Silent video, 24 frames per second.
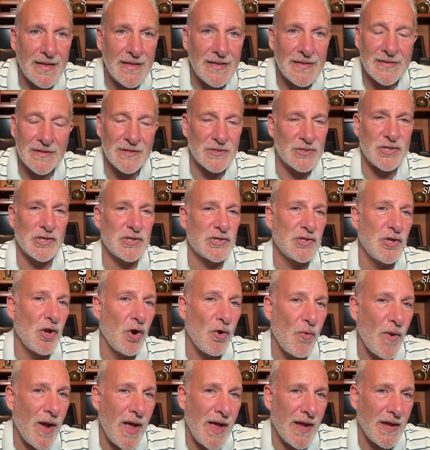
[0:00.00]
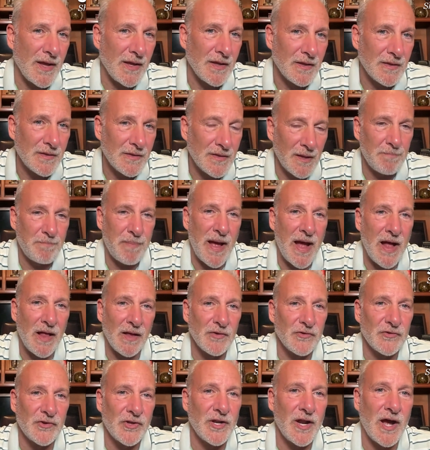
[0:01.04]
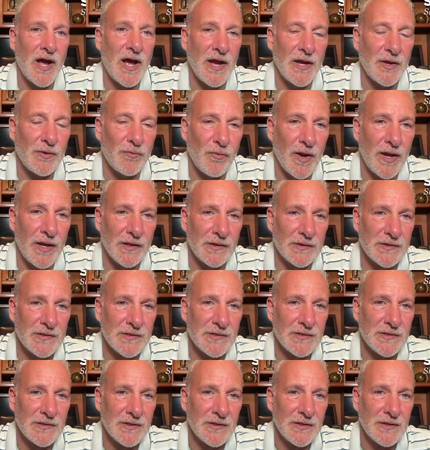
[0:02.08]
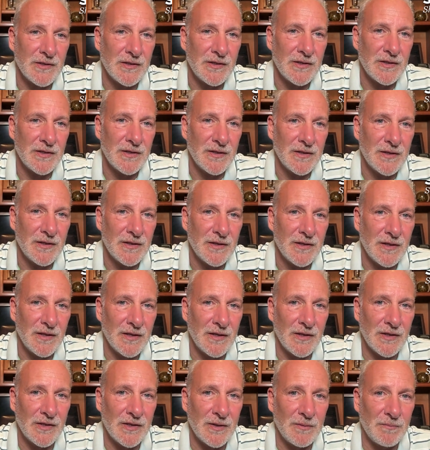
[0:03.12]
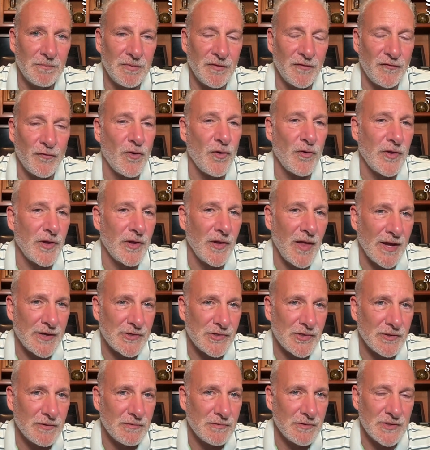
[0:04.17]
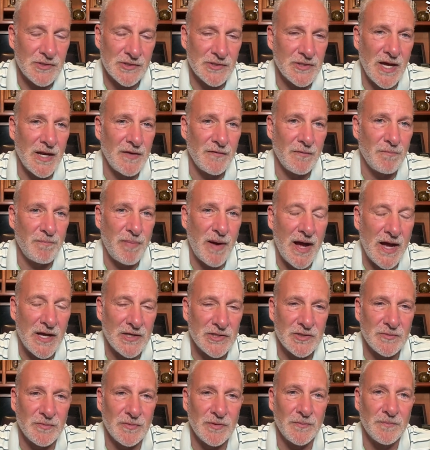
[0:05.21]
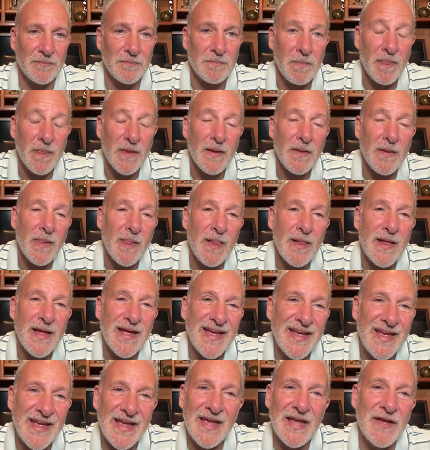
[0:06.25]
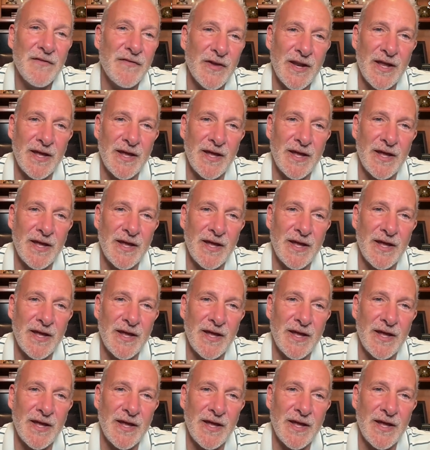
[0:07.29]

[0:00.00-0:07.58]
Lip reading: there's just no way that Powell is going to hike rates before the election. It's just not even possible. even